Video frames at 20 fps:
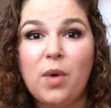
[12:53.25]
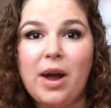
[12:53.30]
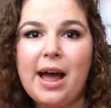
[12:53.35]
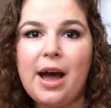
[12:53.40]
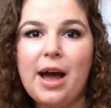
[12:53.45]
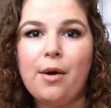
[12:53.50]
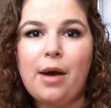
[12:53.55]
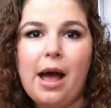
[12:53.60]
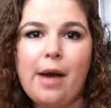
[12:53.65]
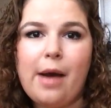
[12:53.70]

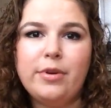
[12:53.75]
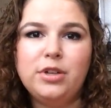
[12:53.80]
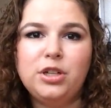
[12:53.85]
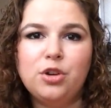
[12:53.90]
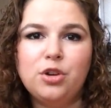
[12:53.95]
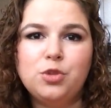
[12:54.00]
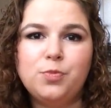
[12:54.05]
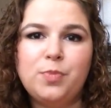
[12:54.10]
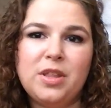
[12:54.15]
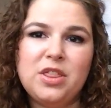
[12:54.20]
wow, I would
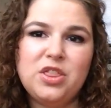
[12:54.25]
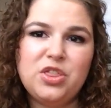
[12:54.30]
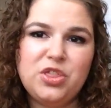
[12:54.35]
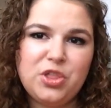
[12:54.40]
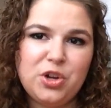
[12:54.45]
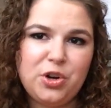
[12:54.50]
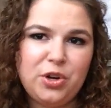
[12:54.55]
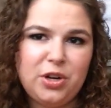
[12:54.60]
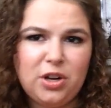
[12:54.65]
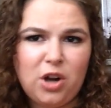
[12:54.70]
go spend
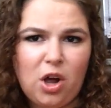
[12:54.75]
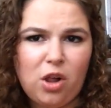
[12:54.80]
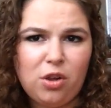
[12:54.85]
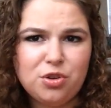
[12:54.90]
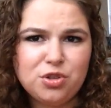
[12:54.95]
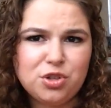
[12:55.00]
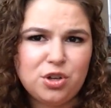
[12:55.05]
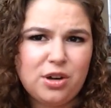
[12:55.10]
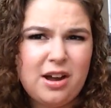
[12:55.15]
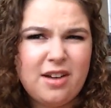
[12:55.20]
$30
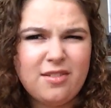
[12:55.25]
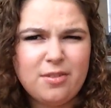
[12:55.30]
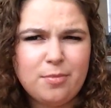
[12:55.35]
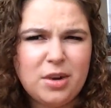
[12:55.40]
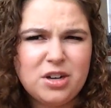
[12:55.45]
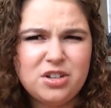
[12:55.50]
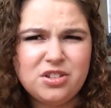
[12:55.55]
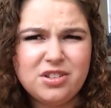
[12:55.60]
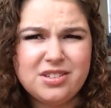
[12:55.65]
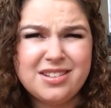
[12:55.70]
or however
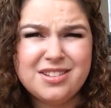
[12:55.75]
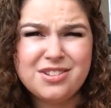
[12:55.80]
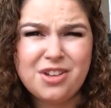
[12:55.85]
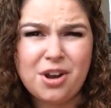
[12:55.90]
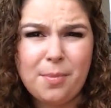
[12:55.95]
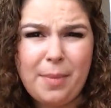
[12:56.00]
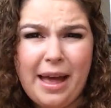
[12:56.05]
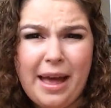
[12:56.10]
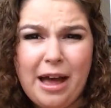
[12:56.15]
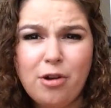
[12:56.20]
much this is
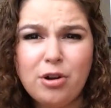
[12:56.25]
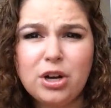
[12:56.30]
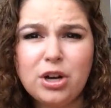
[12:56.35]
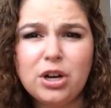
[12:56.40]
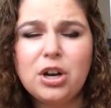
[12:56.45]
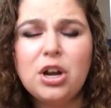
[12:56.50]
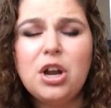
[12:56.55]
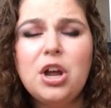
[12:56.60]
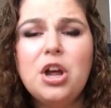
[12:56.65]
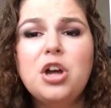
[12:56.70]
on a
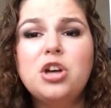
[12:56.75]
powder.